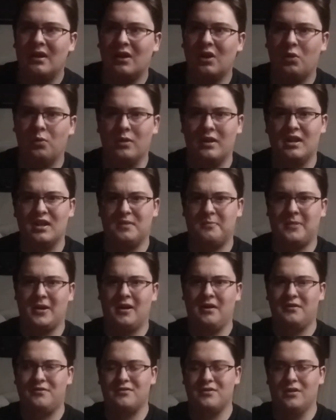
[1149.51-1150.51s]
Gwyneth
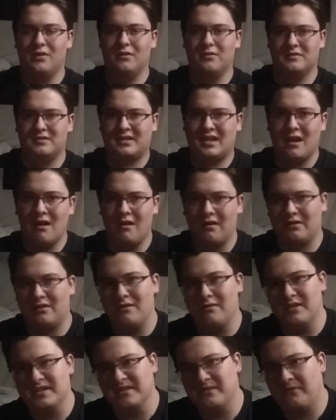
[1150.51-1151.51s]
Paltrow's
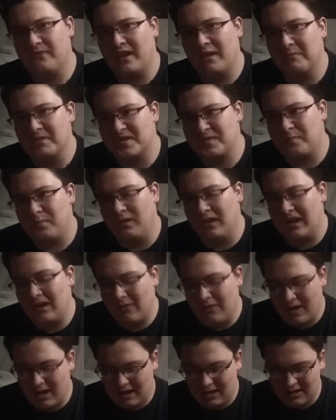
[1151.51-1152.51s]
character is a famous
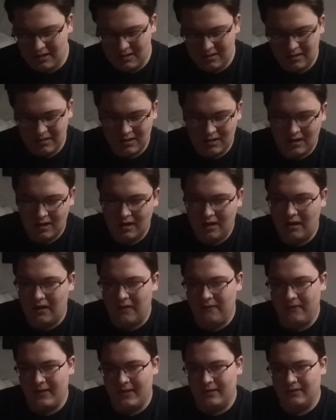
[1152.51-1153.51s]
playwright,
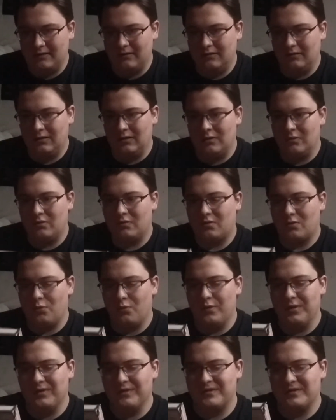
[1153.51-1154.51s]
and then Luke
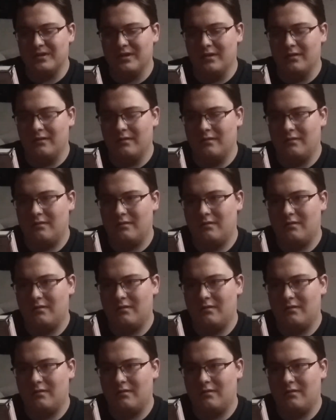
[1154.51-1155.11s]
Wilson